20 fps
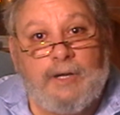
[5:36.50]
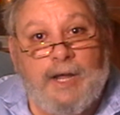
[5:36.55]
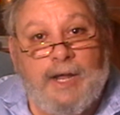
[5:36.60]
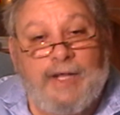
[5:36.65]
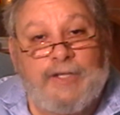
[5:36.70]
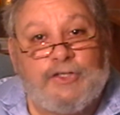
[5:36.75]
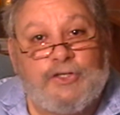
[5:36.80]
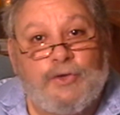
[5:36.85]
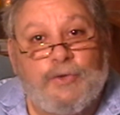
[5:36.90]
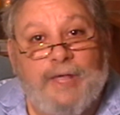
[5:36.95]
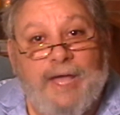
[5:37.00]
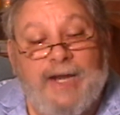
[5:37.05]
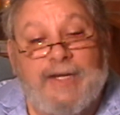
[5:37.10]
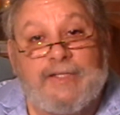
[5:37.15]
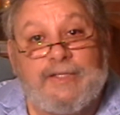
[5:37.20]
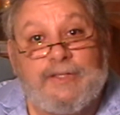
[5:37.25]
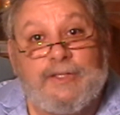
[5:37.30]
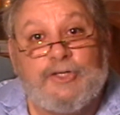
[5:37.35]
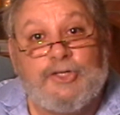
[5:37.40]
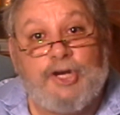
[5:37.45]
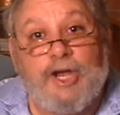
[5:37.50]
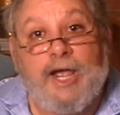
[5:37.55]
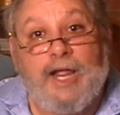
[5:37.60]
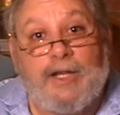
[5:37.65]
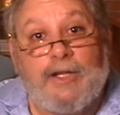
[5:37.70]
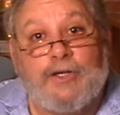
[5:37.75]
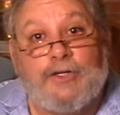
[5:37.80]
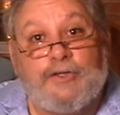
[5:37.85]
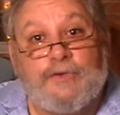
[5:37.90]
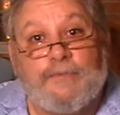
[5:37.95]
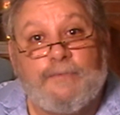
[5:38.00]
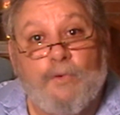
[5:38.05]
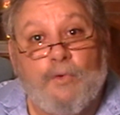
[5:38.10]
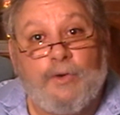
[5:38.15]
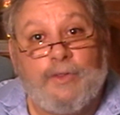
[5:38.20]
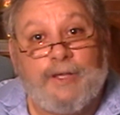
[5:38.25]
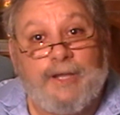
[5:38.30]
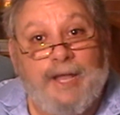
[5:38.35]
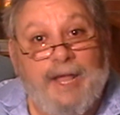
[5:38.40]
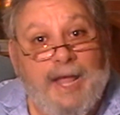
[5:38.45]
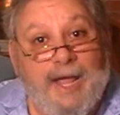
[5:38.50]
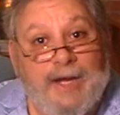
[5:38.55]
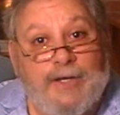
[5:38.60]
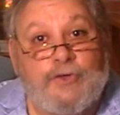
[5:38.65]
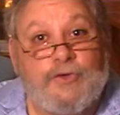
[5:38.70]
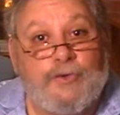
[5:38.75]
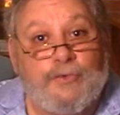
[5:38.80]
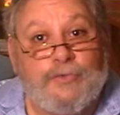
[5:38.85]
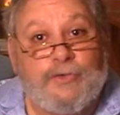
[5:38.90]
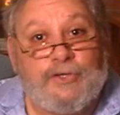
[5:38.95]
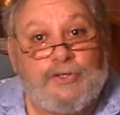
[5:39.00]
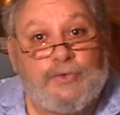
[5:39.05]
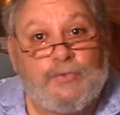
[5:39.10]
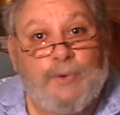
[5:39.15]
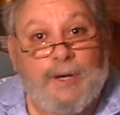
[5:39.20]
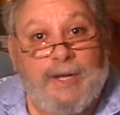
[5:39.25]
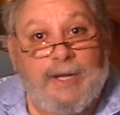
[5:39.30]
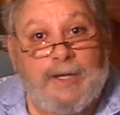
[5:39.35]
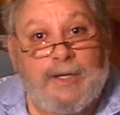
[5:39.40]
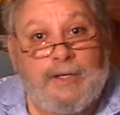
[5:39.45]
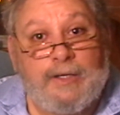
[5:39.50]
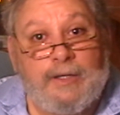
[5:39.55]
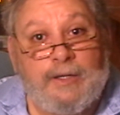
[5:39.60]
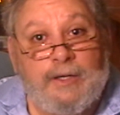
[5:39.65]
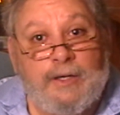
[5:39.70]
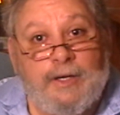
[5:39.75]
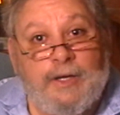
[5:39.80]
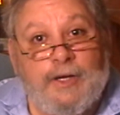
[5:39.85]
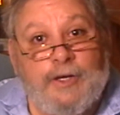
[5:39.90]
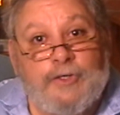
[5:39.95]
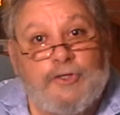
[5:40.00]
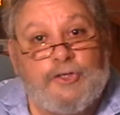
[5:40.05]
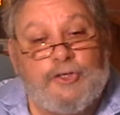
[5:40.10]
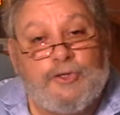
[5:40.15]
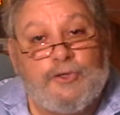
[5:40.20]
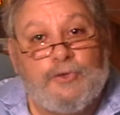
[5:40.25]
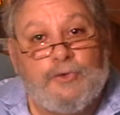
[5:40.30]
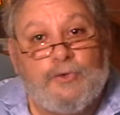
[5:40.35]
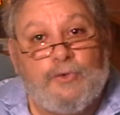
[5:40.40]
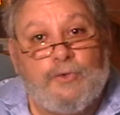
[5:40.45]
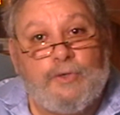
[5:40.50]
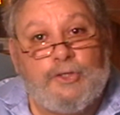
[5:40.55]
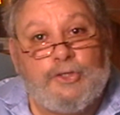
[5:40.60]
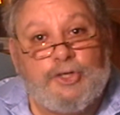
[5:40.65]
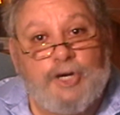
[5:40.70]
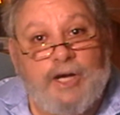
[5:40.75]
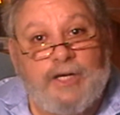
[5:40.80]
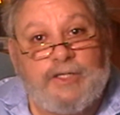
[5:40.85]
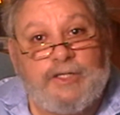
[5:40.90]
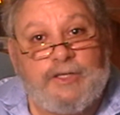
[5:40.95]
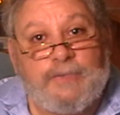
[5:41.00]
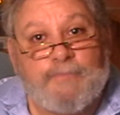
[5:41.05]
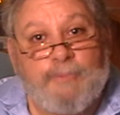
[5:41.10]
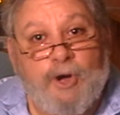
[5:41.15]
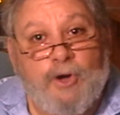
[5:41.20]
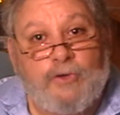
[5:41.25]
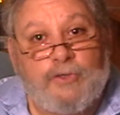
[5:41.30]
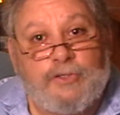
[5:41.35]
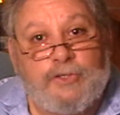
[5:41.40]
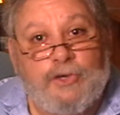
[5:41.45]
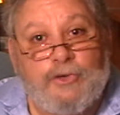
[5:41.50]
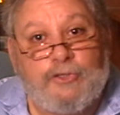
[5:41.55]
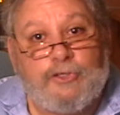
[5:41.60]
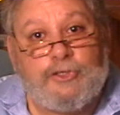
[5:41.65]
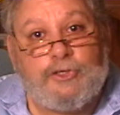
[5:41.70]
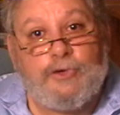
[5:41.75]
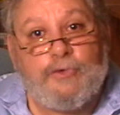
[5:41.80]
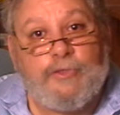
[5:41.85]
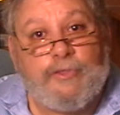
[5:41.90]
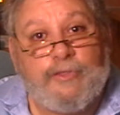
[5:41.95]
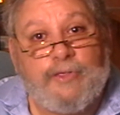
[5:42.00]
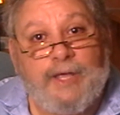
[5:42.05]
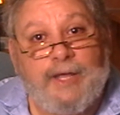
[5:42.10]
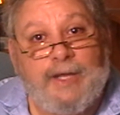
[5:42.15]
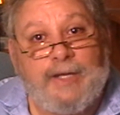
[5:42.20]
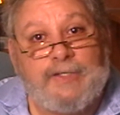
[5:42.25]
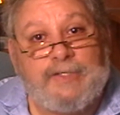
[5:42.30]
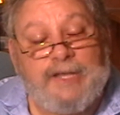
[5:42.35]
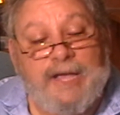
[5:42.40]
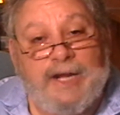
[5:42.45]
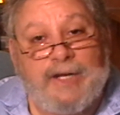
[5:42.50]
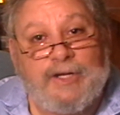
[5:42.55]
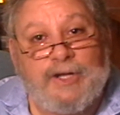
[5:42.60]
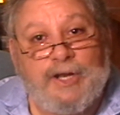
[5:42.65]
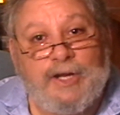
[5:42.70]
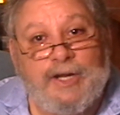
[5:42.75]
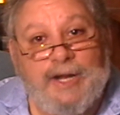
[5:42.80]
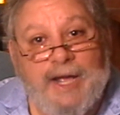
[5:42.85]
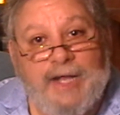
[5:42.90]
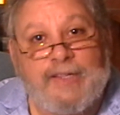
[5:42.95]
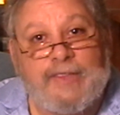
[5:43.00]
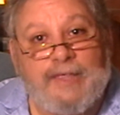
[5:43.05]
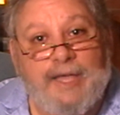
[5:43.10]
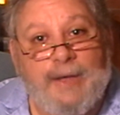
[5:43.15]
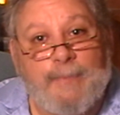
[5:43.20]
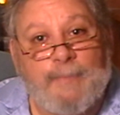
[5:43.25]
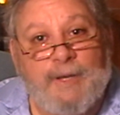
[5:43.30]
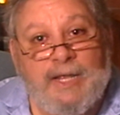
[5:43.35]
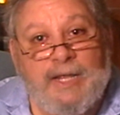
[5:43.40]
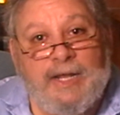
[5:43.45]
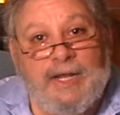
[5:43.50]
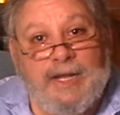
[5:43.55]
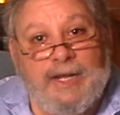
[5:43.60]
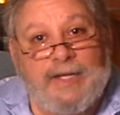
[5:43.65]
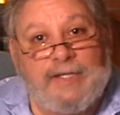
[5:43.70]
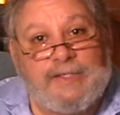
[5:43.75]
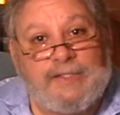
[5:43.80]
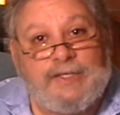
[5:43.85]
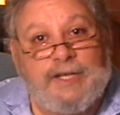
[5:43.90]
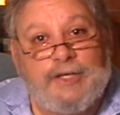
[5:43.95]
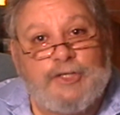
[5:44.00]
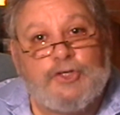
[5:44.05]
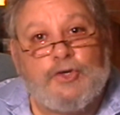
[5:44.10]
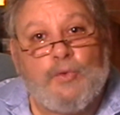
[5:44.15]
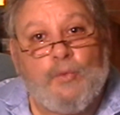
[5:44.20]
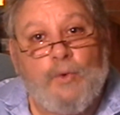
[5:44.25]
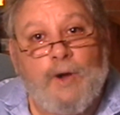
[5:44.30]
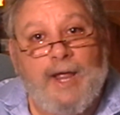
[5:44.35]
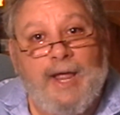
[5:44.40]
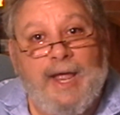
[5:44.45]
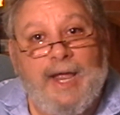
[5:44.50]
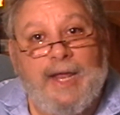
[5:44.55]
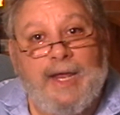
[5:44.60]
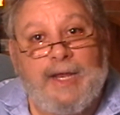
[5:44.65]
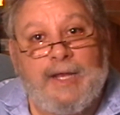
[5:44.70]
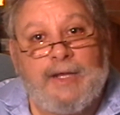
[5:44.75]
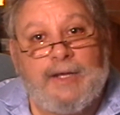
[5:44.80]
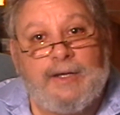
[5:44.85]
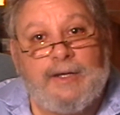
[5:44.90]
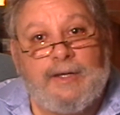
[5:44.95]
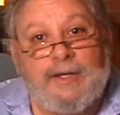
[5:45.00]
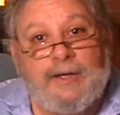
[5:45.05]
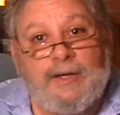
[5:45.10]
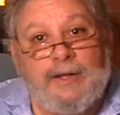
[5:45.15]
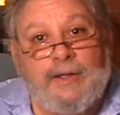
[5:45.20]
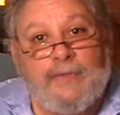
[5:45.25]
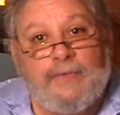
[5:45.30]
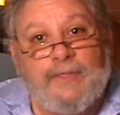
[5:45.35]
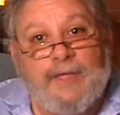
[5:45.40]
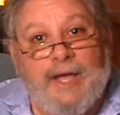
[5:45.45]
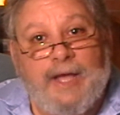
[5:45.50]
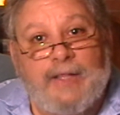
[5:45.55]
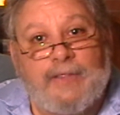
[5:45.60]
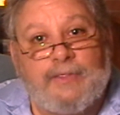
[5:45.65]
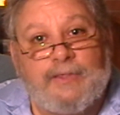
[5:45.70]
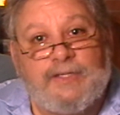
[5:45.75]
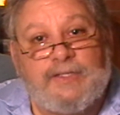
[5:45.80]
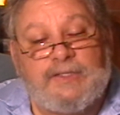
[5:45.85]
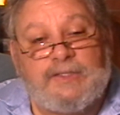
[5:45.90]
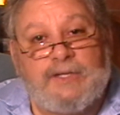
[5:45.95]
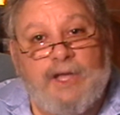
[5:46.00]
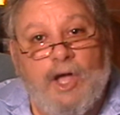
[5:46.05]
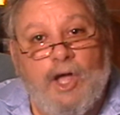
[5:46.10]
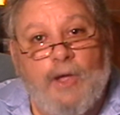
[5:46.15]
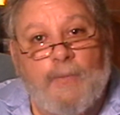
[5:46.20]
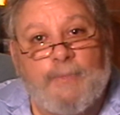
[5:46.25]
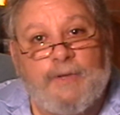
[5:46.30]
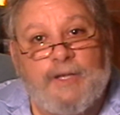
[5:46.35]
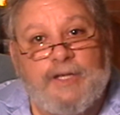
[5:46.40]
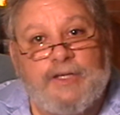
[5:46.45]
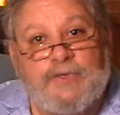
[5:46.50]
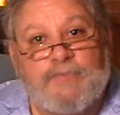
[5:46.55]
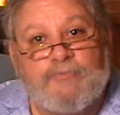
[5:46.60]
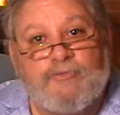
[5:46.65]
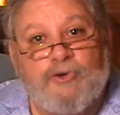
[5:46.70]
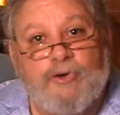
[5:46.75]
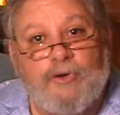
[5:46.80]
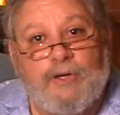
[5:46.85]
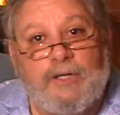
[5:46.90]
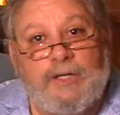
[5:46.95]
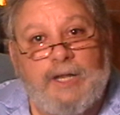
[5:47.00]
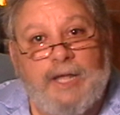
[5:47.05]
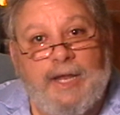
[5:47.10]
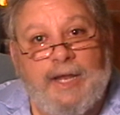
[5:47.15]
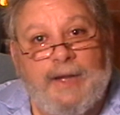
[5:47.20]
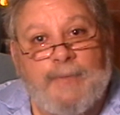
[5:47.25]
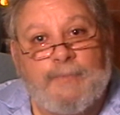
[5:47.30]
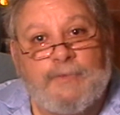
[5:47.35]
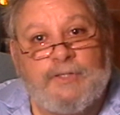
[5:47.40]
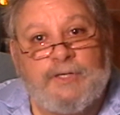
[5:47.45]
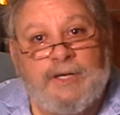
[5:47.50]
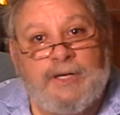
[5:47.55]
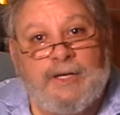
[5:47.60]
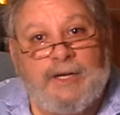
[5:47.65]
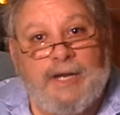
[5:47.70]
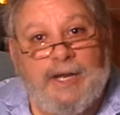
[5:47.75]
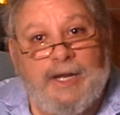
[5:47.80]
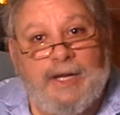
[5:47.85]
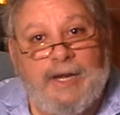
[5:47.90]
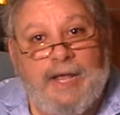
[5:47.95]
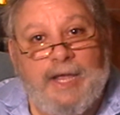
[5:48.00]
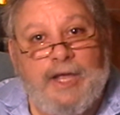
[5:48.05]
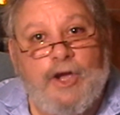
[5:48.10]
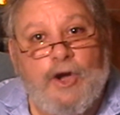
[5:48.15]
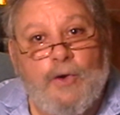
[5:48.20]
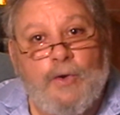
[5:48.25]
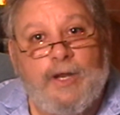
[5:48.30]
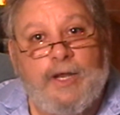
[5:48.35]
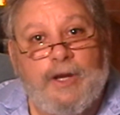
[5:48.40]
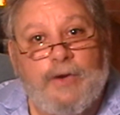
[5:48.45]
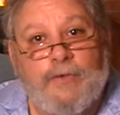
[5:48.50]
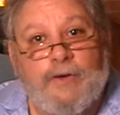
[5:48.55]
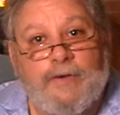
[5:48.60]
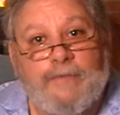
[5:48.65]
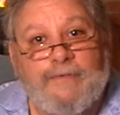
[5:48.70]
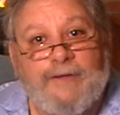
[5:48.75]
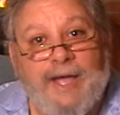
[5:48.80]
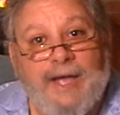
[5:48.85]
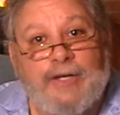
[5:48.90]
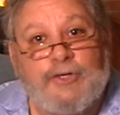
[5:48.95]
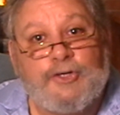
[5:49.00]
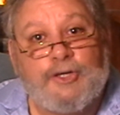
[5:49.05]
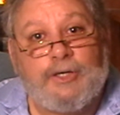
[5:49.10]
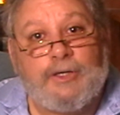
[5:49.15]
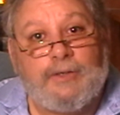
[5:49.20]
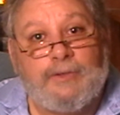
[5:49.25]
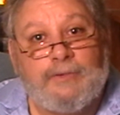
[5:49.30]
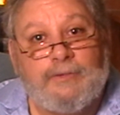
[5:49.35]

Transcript: And so that is the challenge for the cantor this week to juxtapose those two things and connect them in such a way that the psalm is proclaimed in a coherent fashion.